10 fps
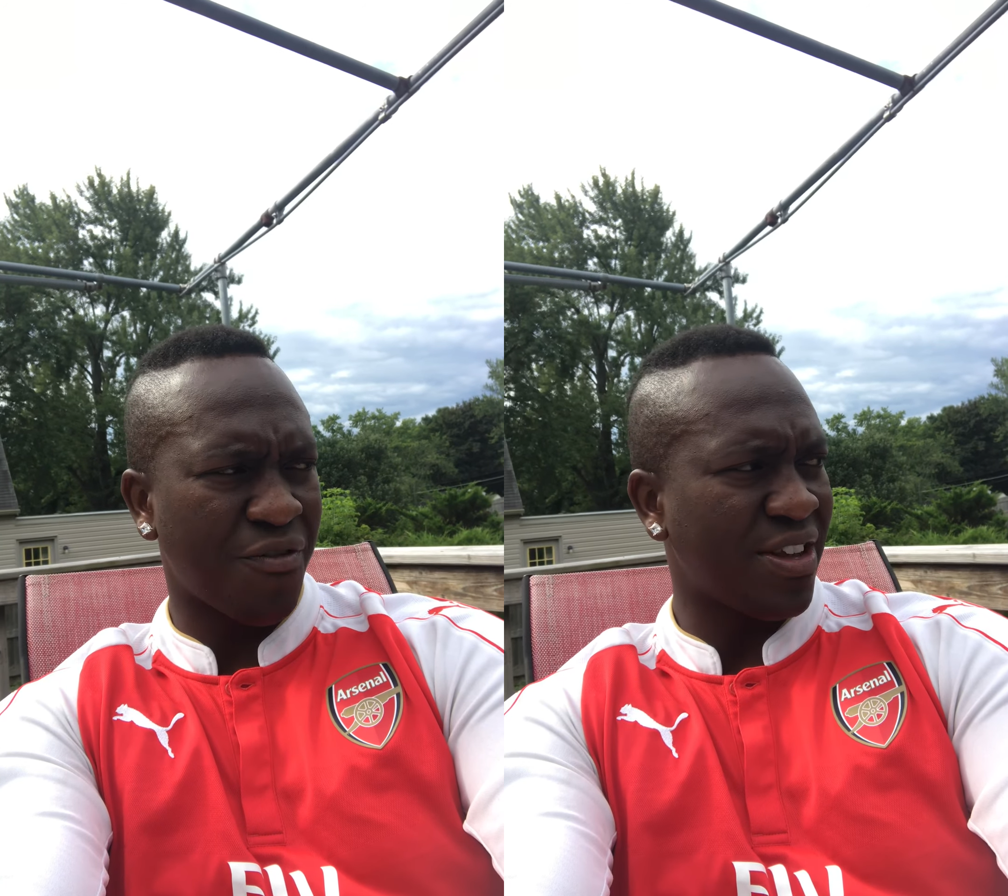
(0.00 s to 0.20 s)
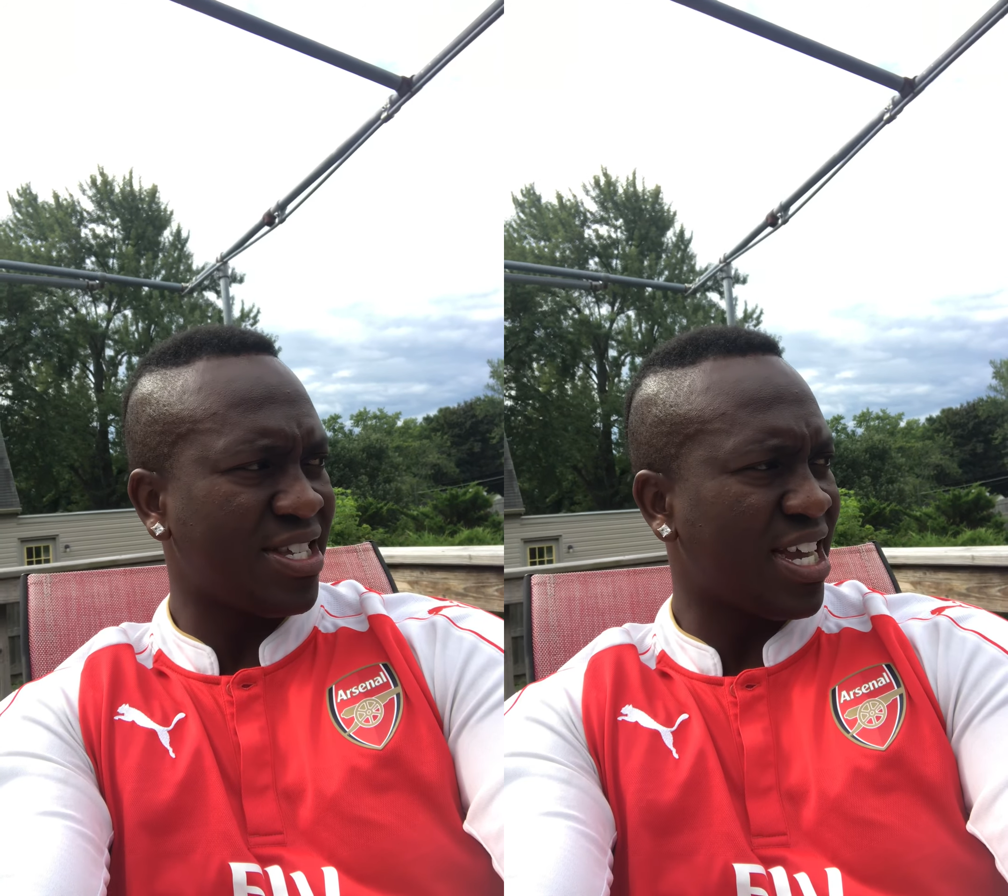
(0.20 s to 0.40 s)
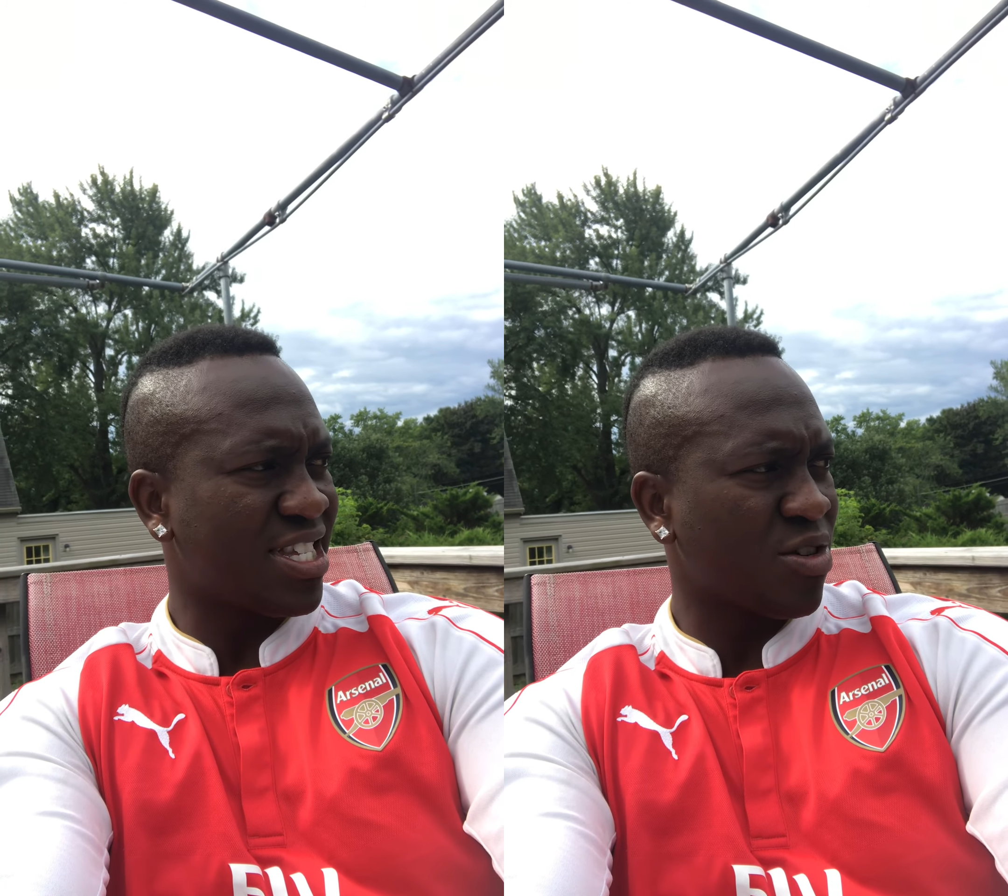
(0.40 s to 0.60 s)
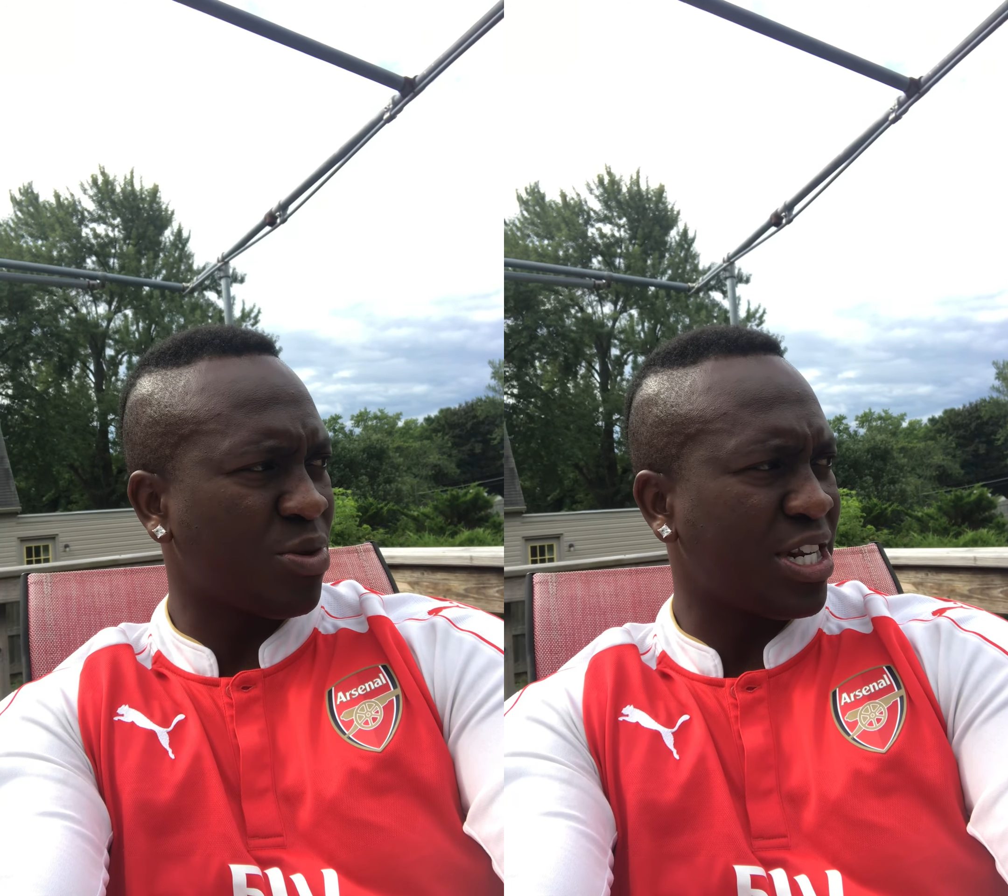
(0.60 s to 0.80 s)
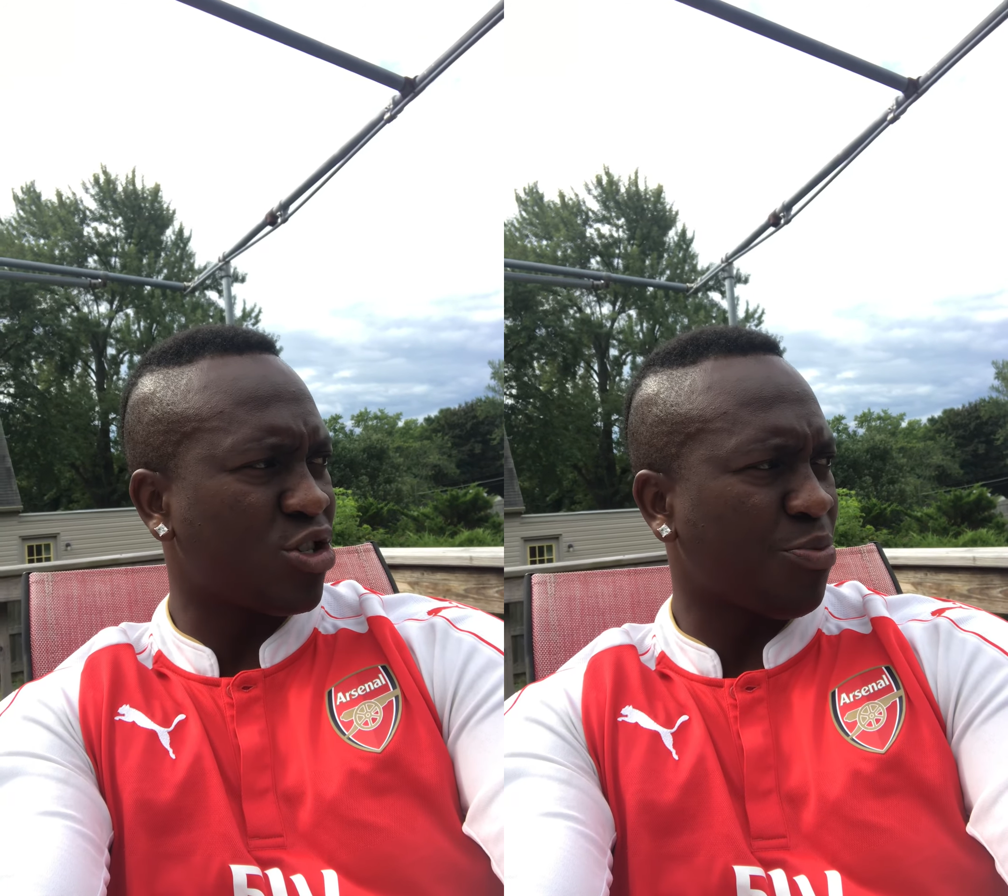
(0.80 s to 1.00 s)
fantastic,
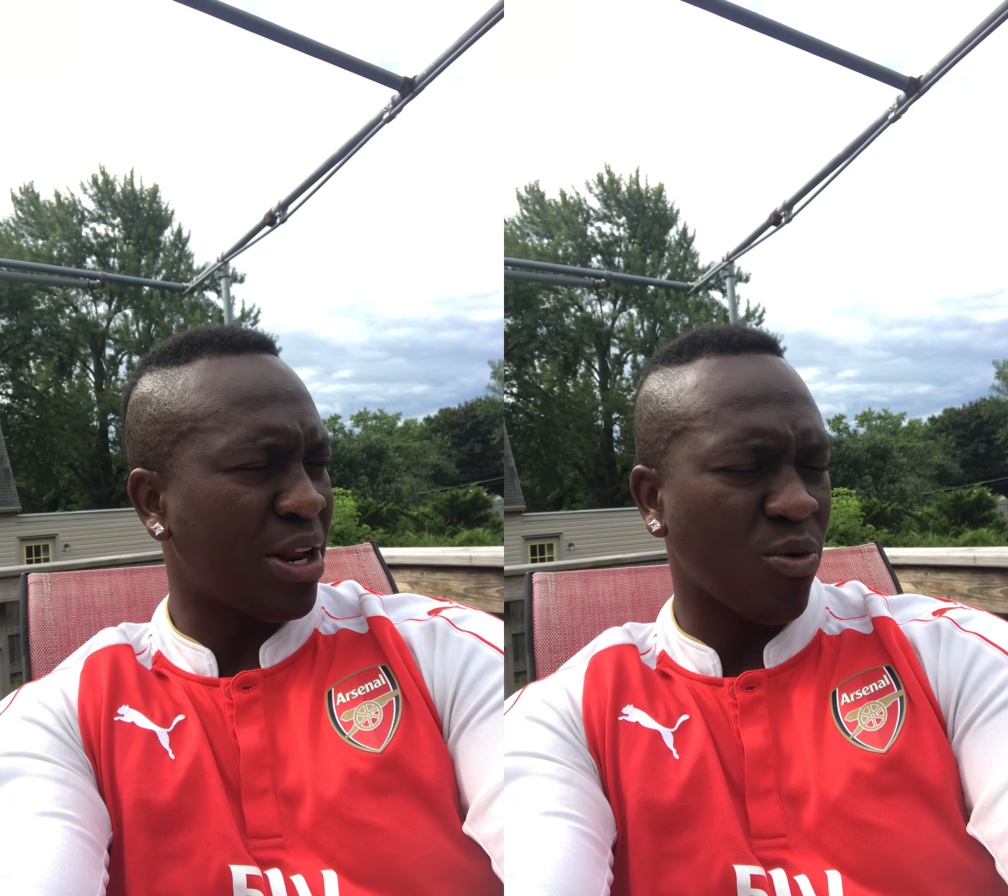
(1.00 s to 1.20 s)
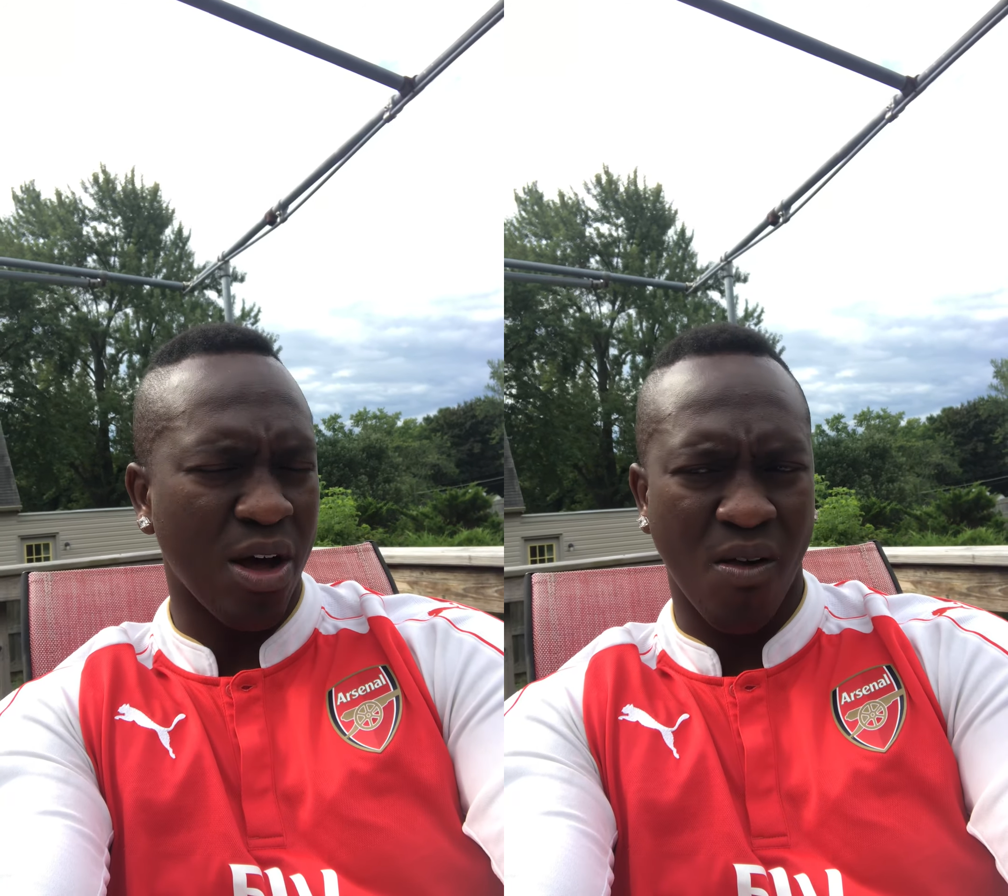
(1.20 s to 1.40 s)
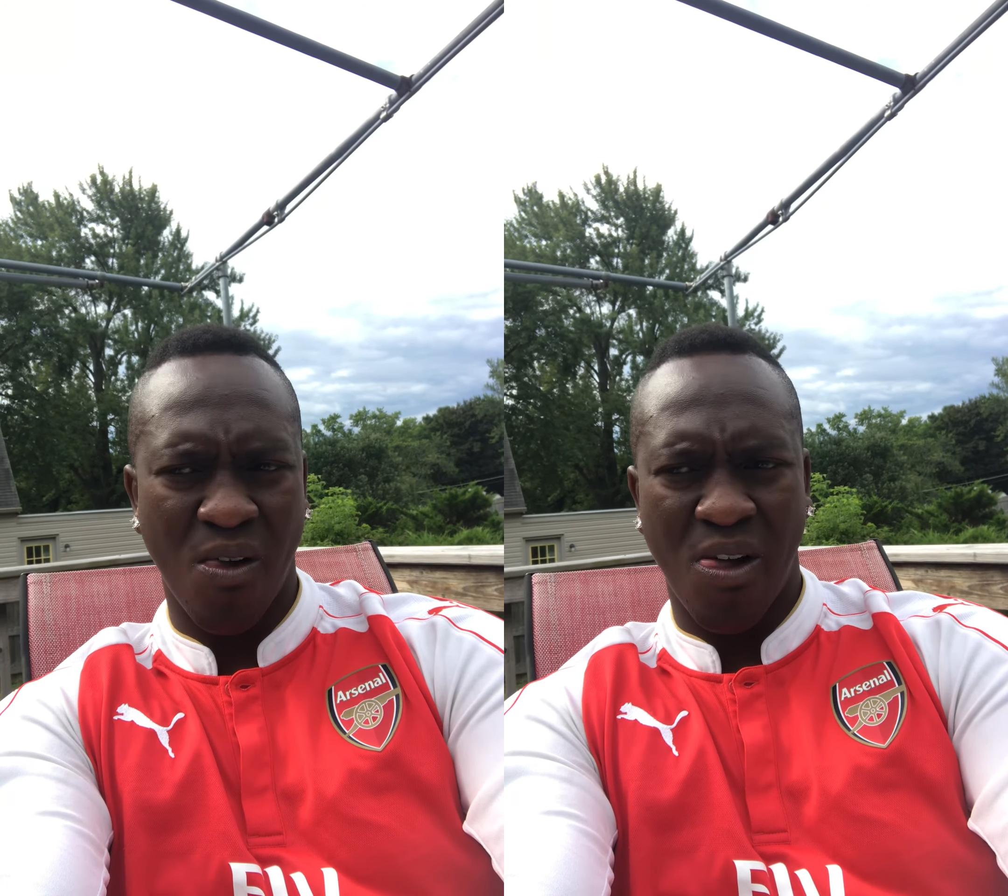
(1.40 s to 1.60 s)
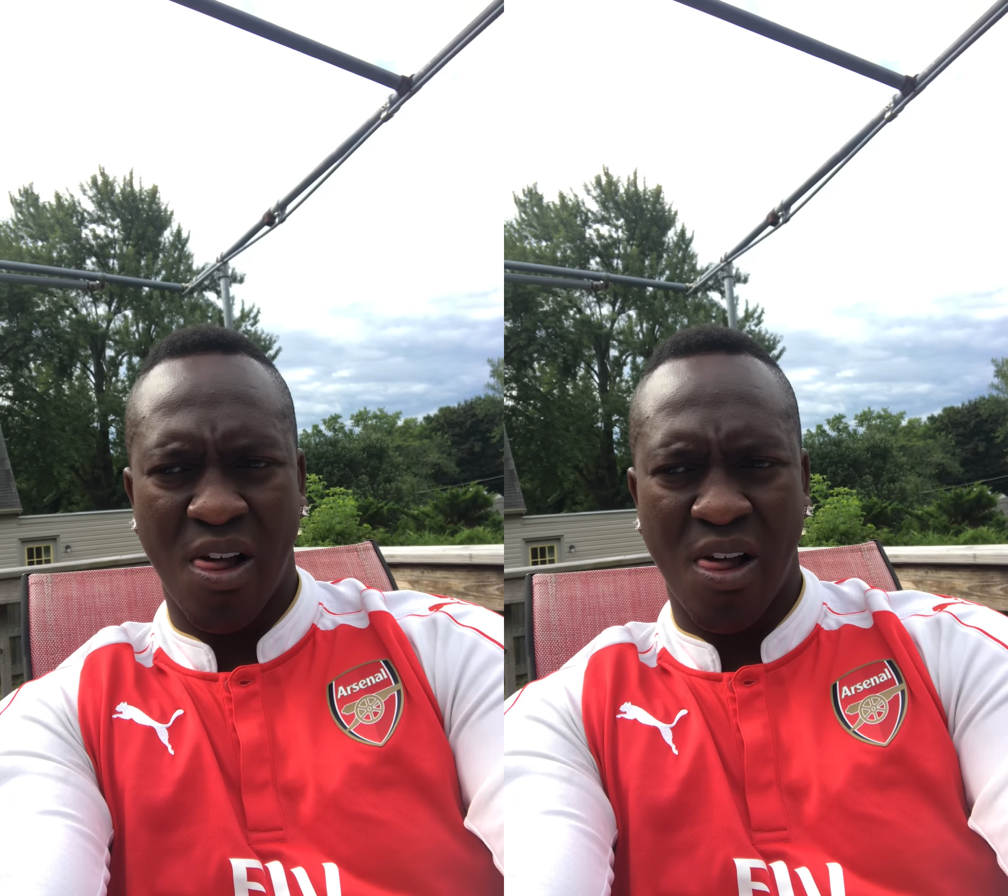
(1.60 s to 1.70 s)
we need to play well,